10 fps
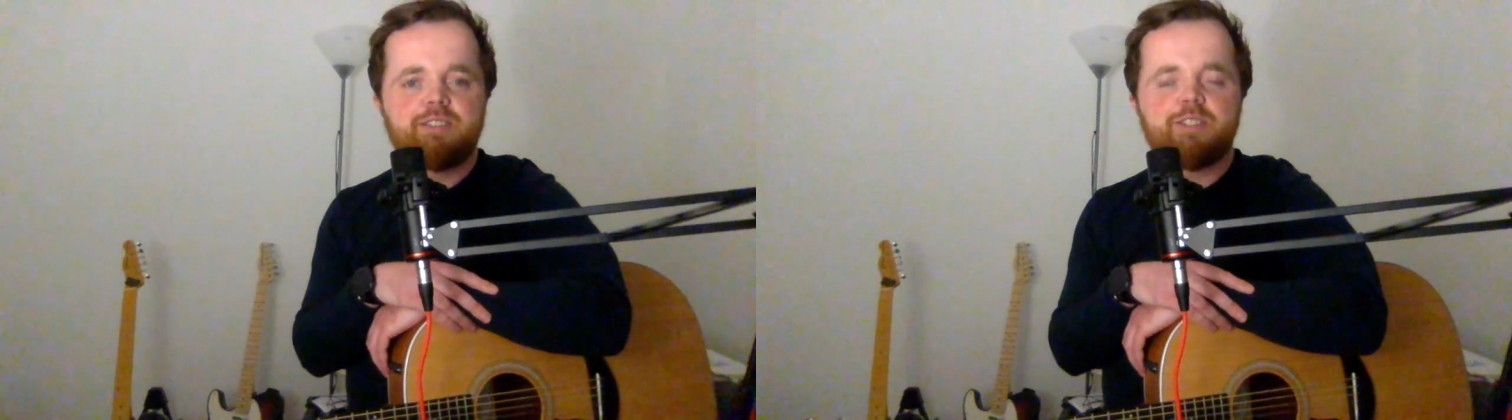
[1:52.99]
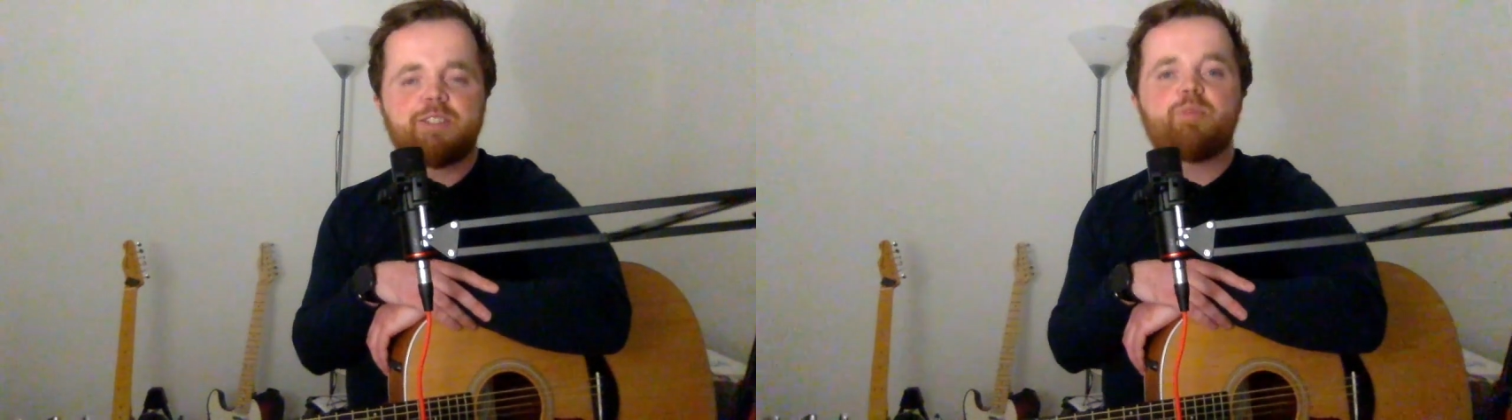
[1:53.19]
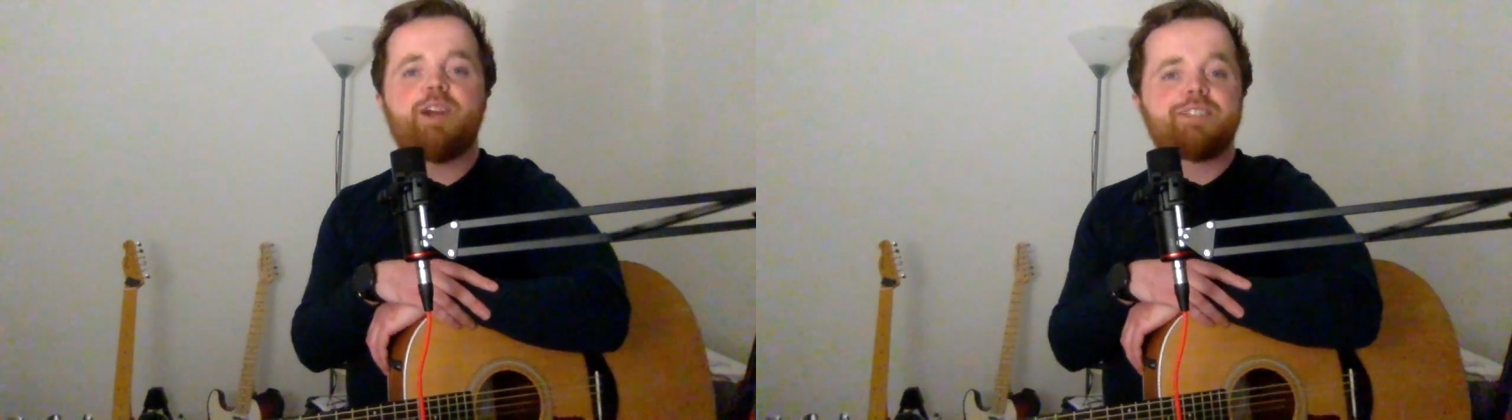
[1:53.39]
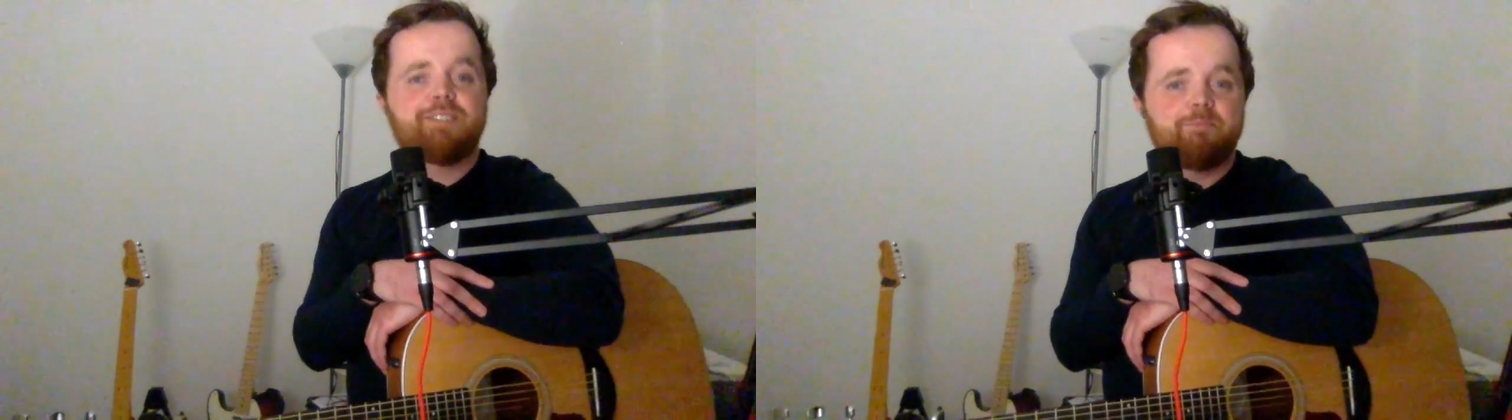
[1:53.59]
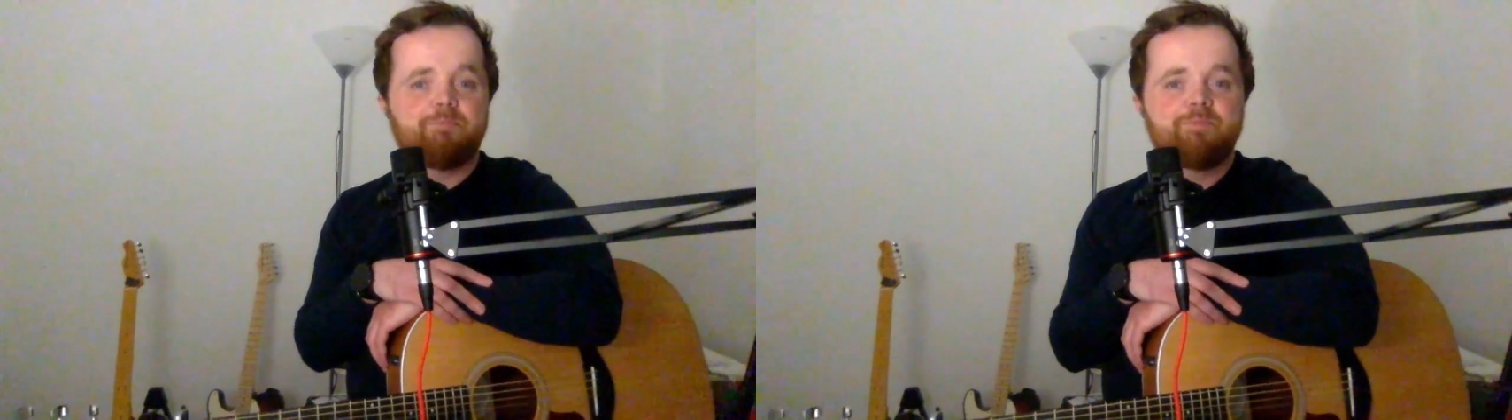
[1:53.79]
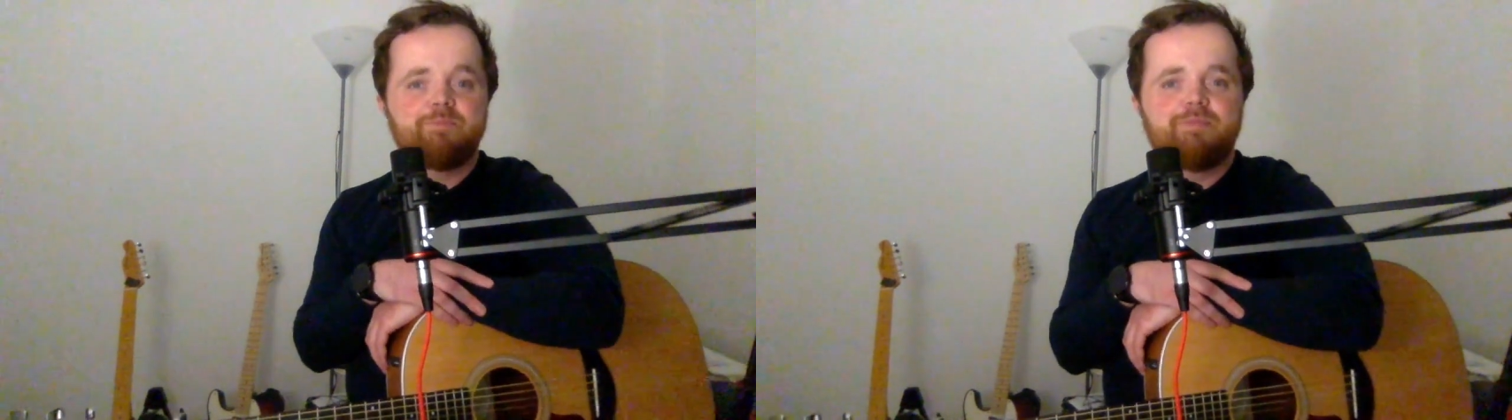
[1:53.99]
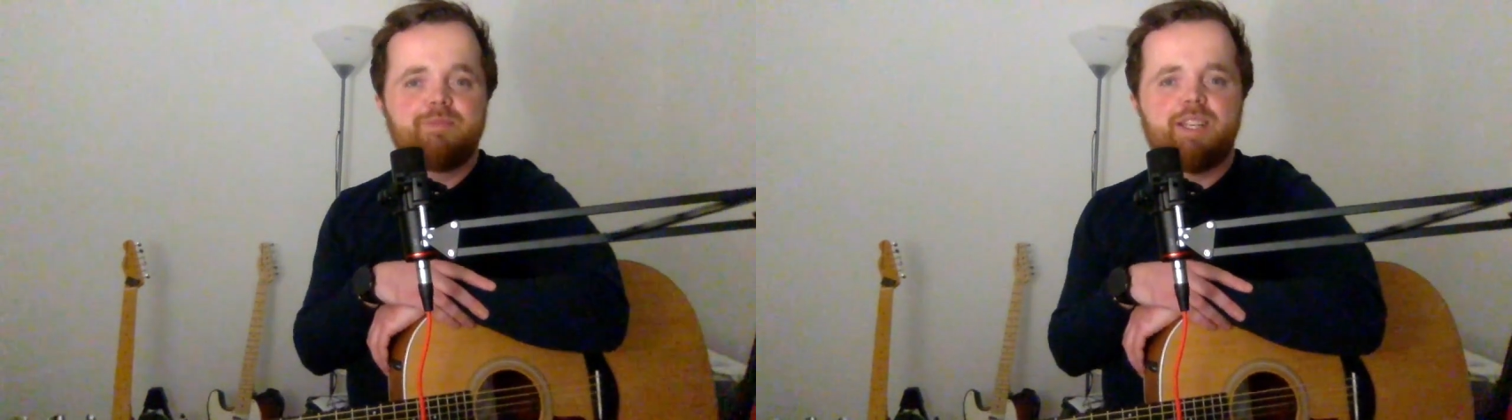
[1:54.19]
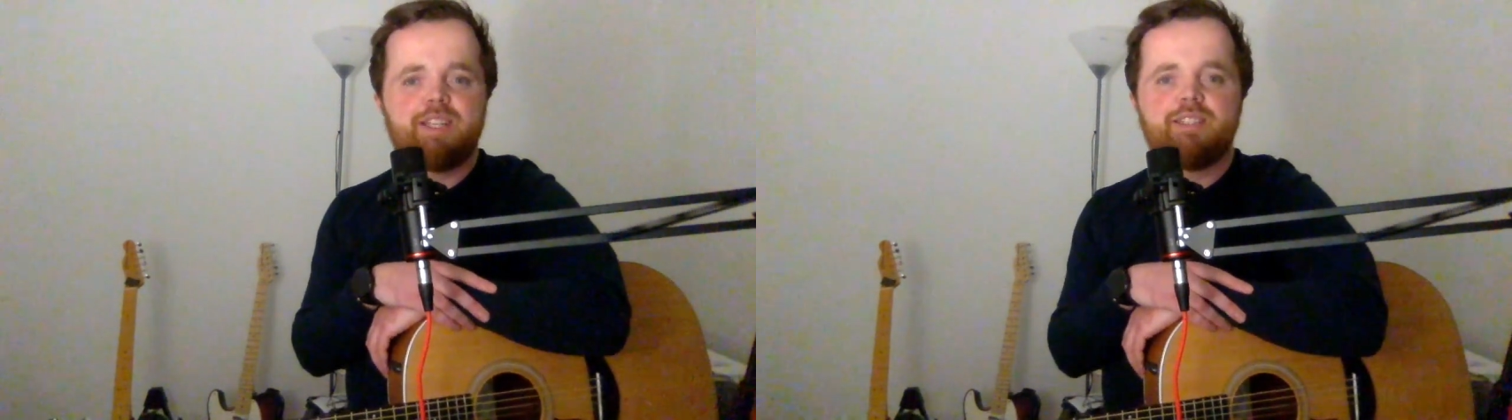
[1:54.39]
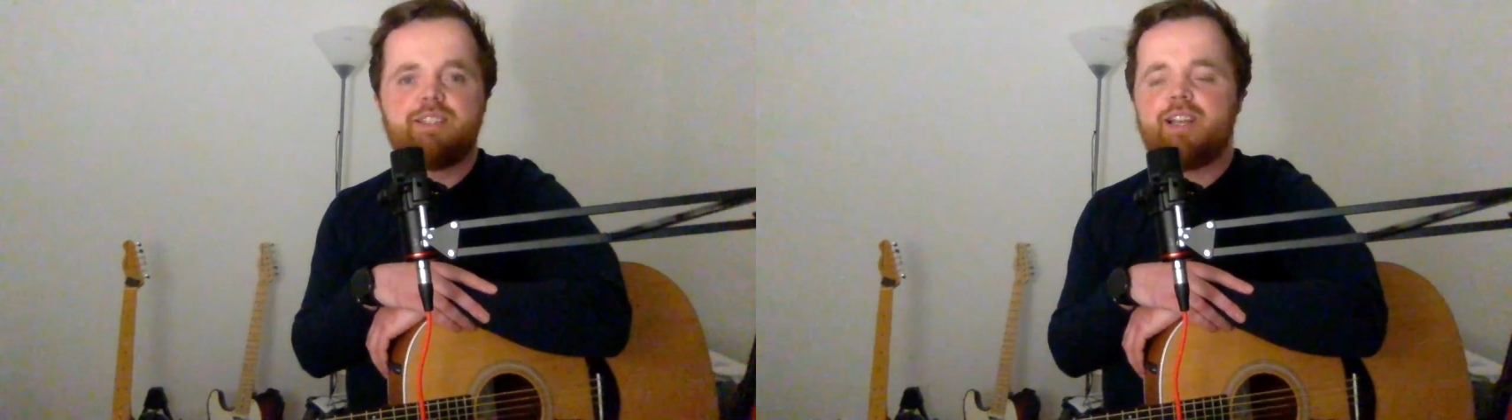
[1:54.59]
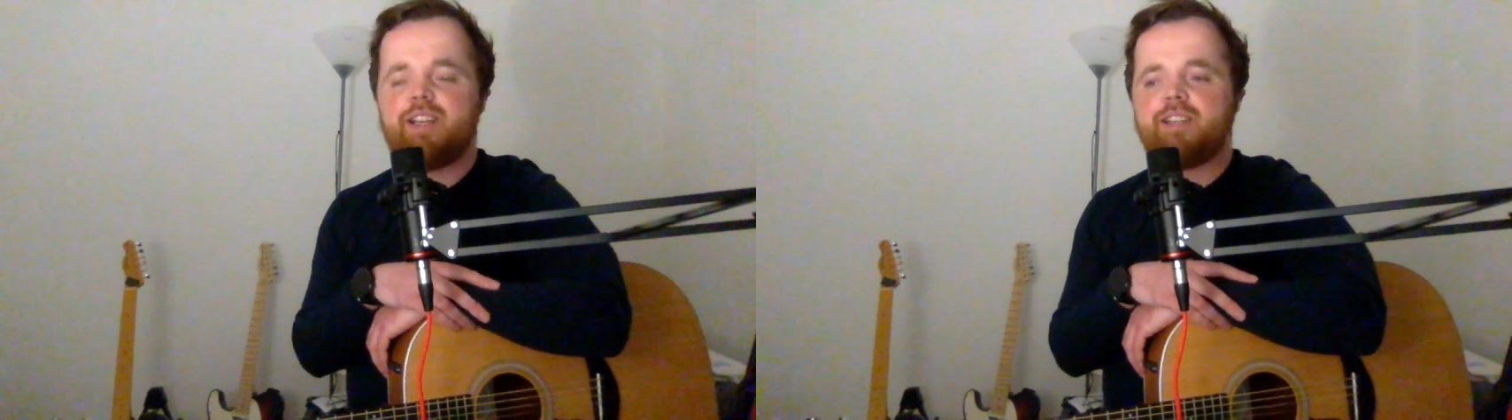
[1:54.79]
to express them in
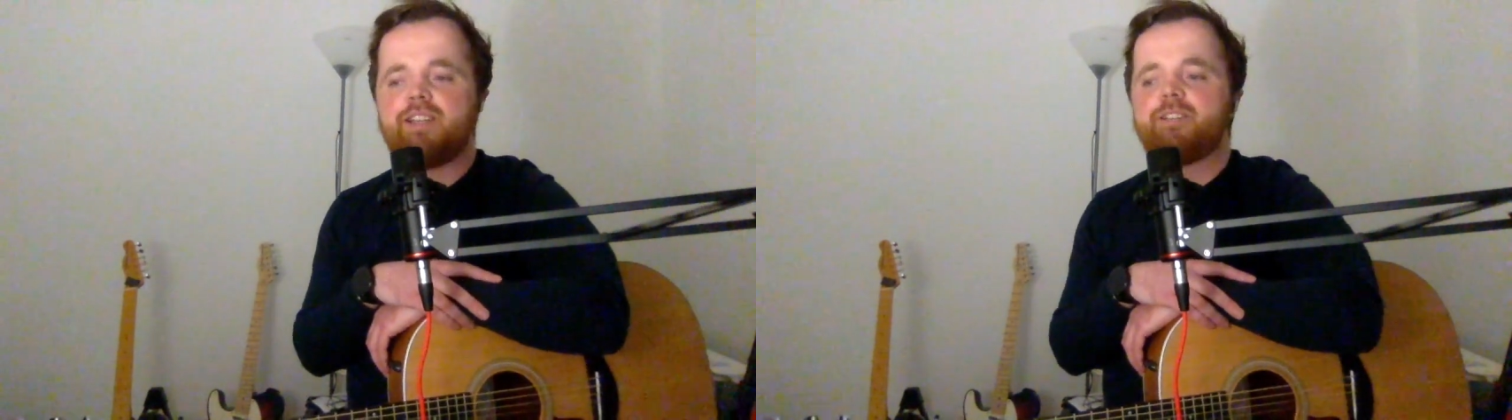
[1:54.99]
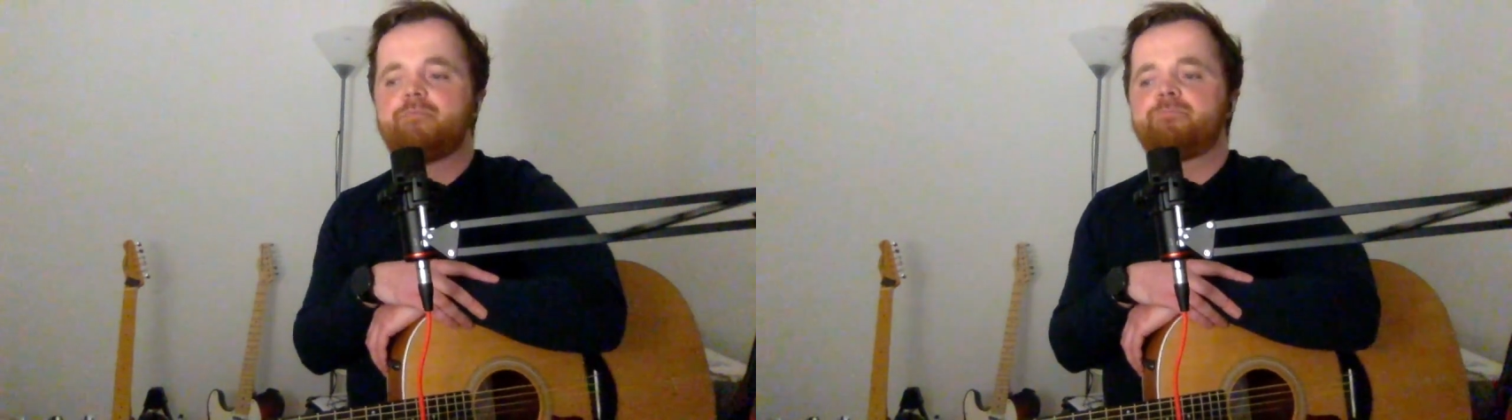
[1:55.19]
a